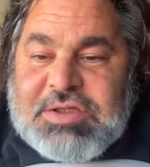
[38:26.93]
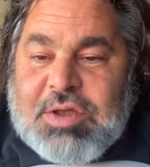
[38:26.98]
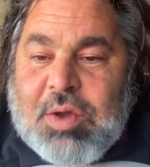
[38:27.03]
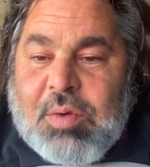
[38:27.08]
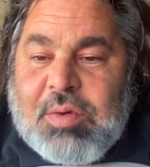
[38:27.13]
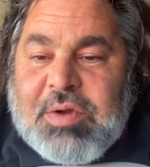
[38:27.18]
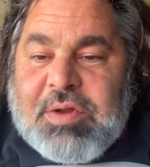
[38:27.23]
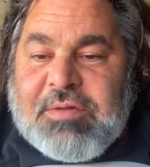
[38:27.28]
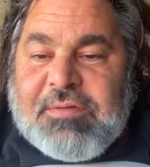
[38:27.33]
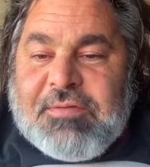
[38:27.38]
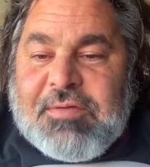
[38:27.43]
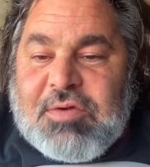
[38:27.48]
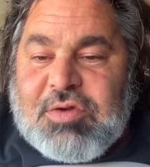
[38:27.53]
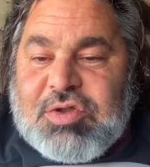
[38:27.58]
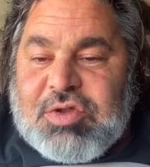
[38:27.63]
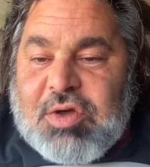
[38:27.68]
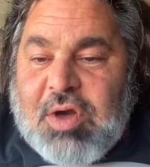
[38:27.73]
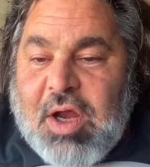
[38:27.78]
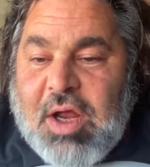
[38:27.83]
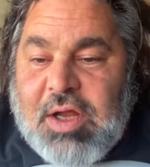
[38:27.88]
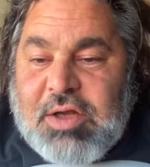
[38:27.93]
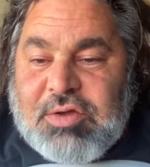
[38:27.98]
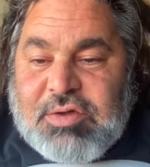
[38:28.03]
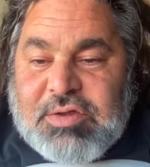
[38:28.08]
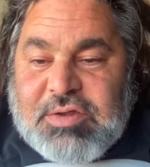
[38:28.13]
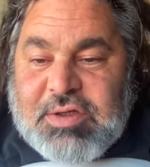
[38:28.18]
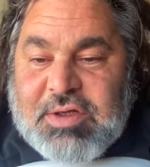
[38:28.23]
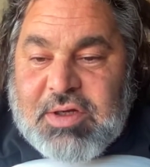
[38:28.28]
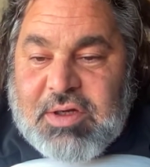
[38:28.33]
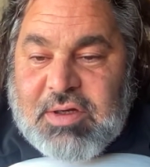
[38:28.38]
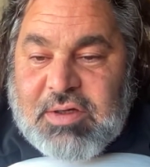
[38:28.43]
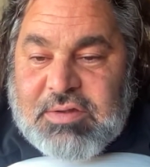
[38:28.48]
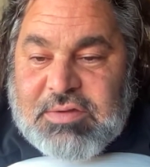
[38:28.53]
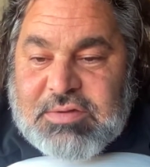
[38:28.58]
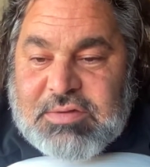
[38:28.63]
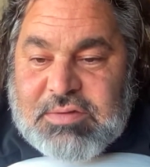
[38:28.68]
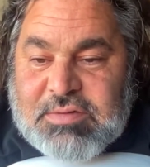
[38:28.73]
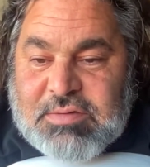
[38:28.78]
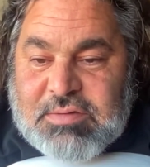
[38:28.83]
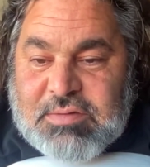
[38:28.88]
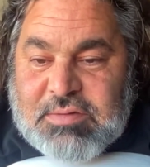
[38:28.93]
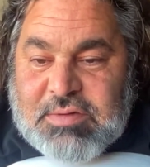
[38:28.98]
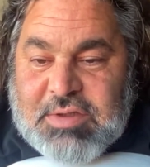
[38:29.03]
go into the future 100 years.